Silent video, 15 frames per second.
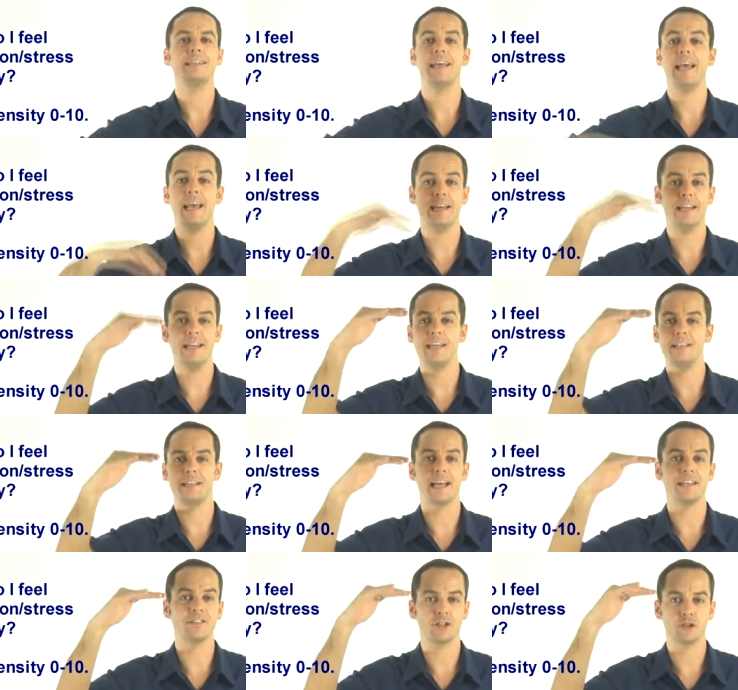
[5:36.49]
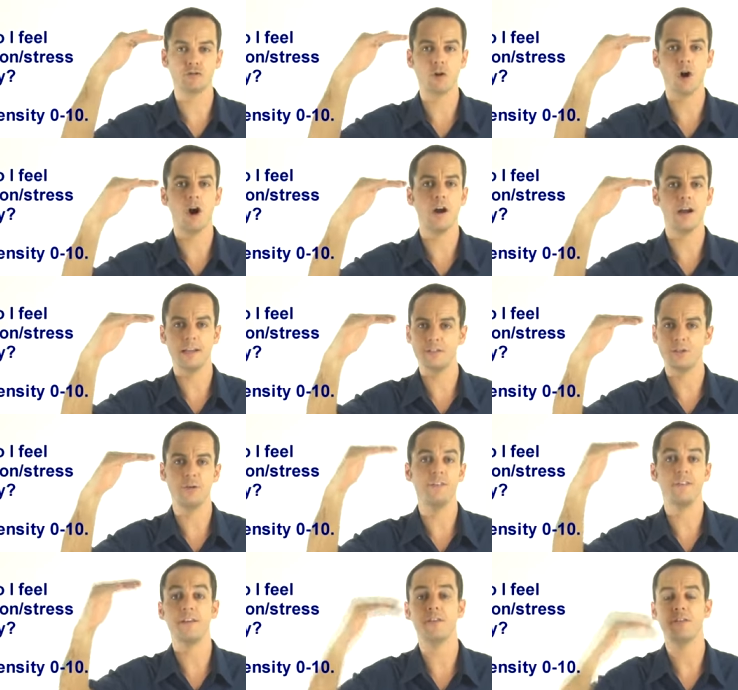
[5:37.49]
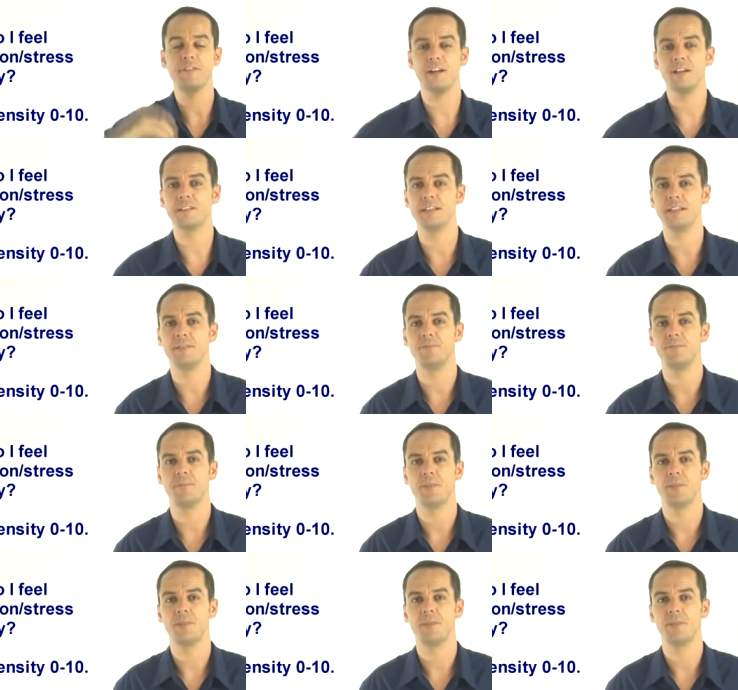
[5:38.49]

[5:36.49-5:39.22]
10 is as strong as you have ever felt it.